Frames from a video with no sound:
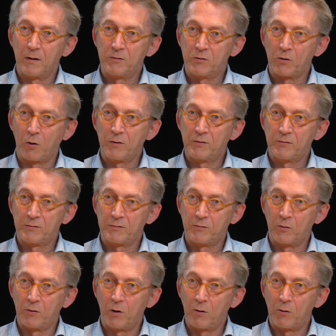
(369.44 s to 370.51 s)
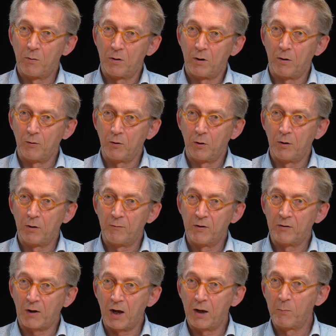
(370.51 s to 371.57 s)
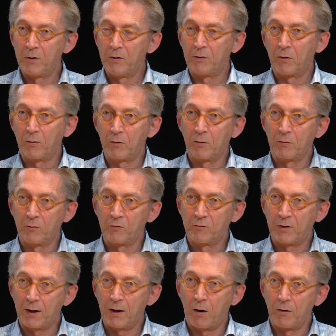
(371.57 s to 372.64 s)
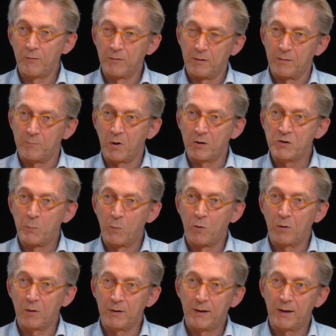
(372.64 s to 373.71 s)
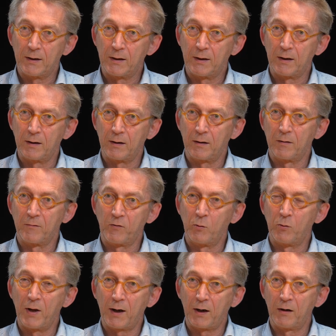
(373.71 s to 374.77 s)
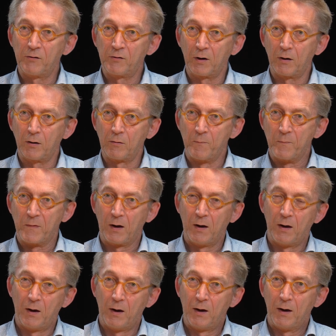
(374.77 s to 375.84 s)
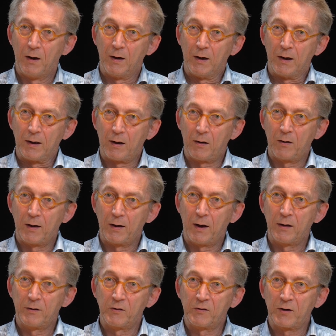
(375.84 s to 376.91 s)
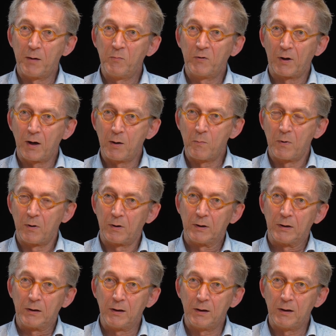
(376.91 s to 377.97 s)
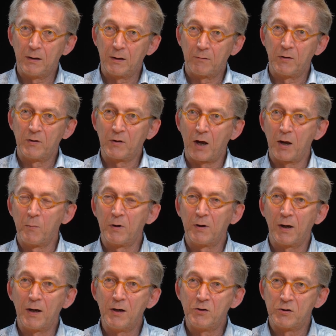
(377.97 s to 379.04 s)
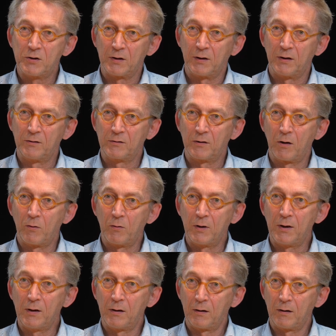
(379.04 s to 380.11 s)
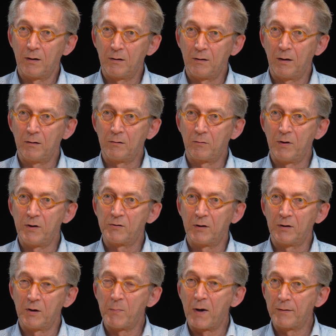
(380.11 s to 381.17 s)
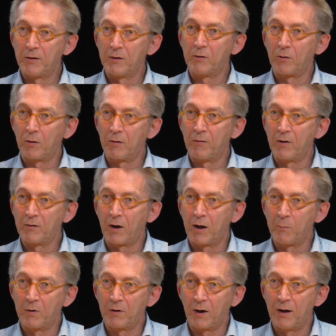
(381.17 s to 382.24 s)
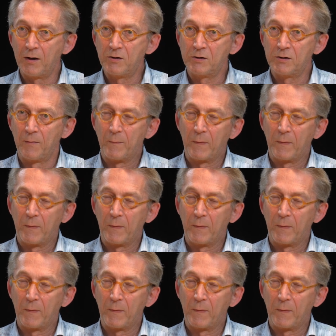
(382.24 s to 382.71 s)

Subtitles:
choice to go on early retirement or to stay on, much more than a few decades ago. At the same time, the retirement age is slowly increasing, the mandatory retirement age.